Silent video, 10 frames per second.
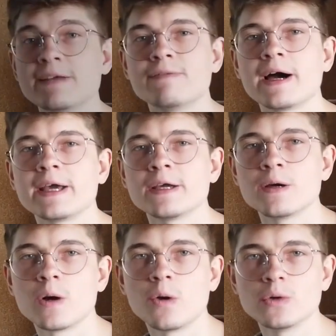if I
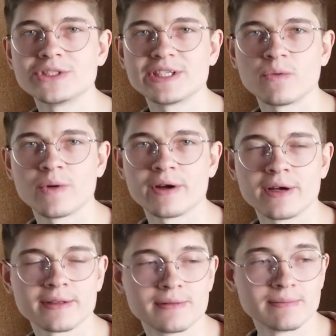go
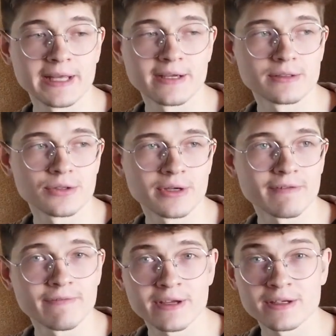somewhere like to a
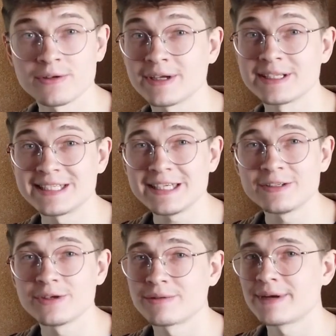cafe, to a
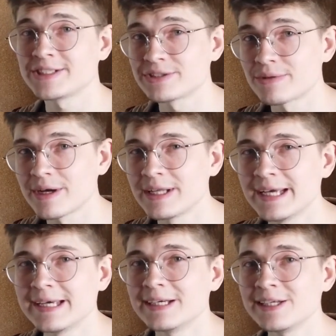canteen, to a restaurant,
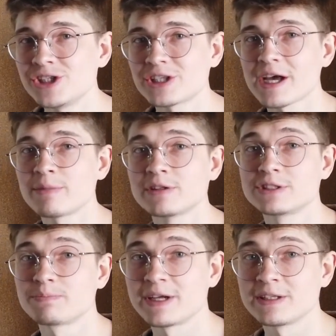each time I'll
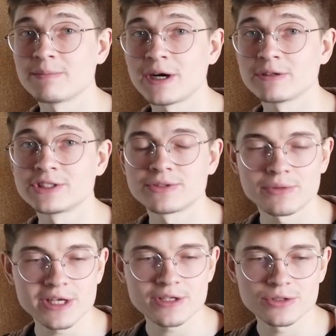spend about
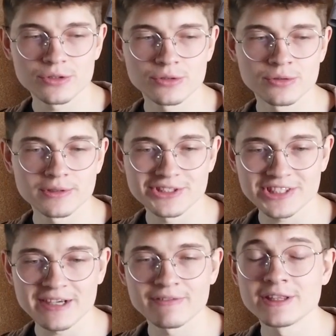$3 to
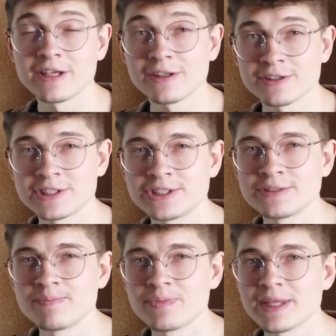$7.
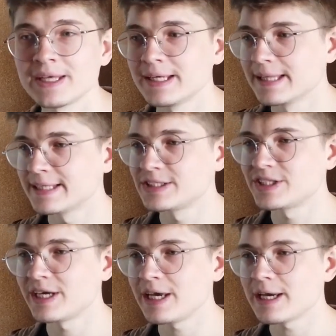Let's
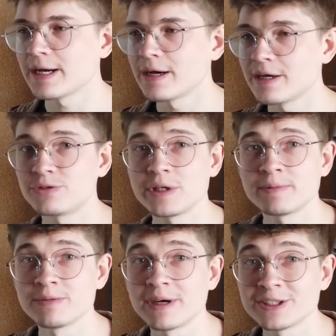say a
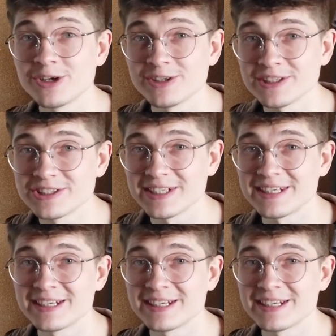trip to McDonald's,